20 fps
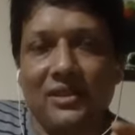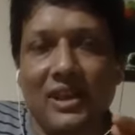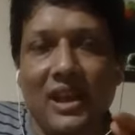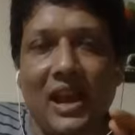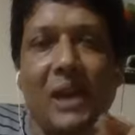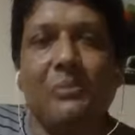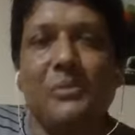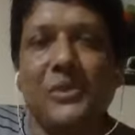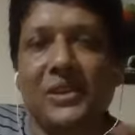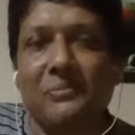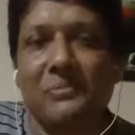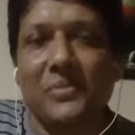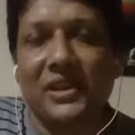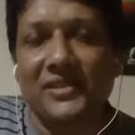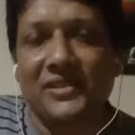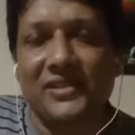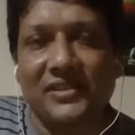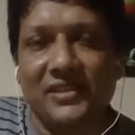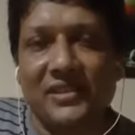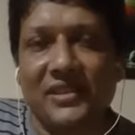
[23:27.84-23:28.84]
ambient
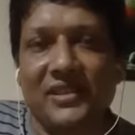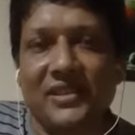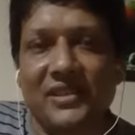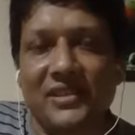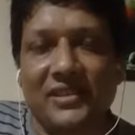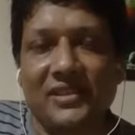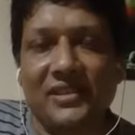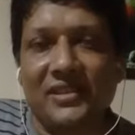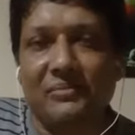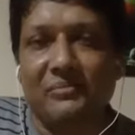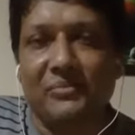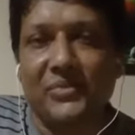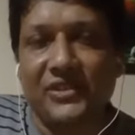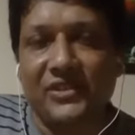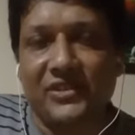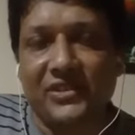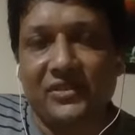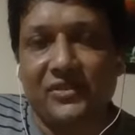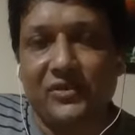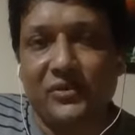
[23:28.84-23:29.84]
plus 3 degree
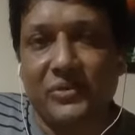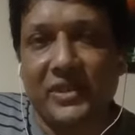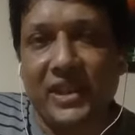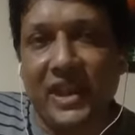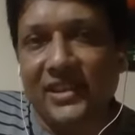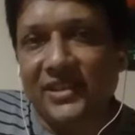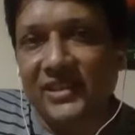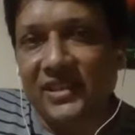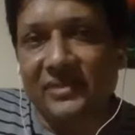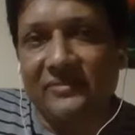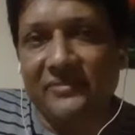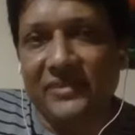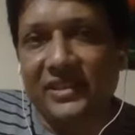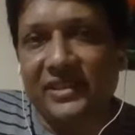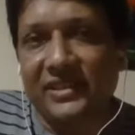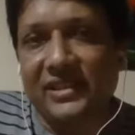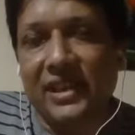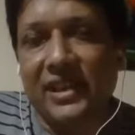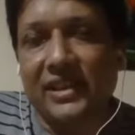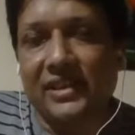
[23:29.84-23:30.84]
temperature to be achieved
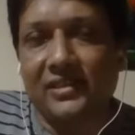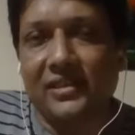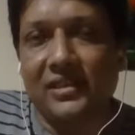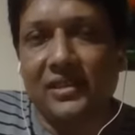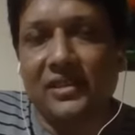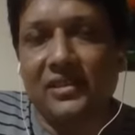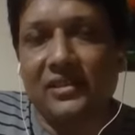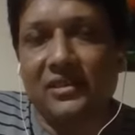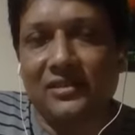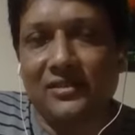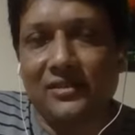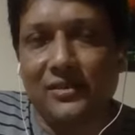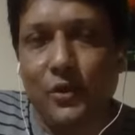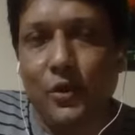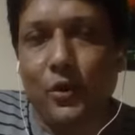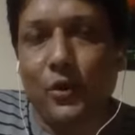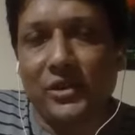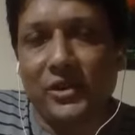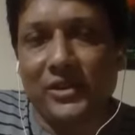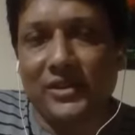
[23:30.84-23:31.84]
inside the
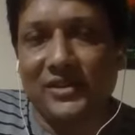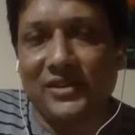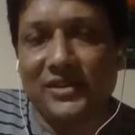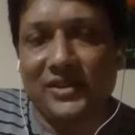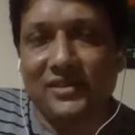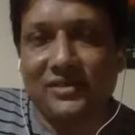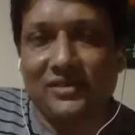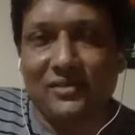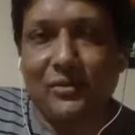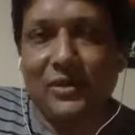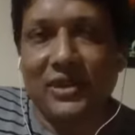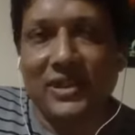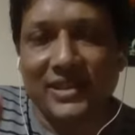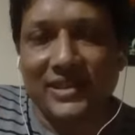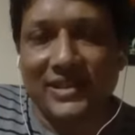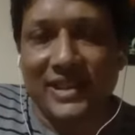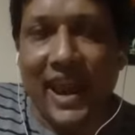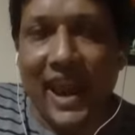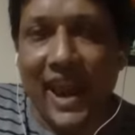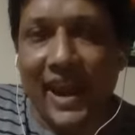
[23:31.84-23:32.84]
OTC. What
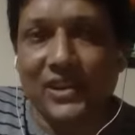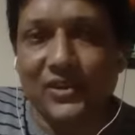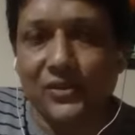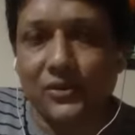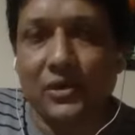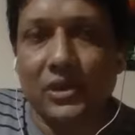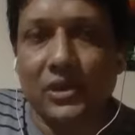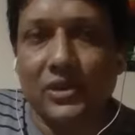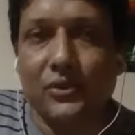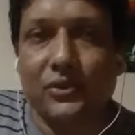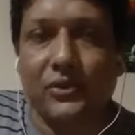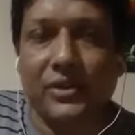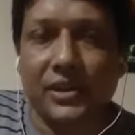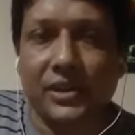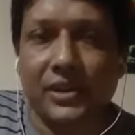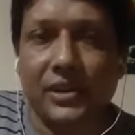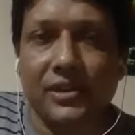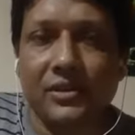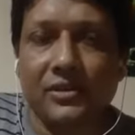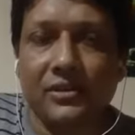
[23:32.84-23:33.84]
is actually doing
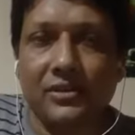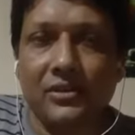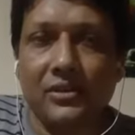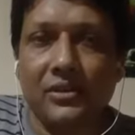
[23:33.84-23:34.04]
it?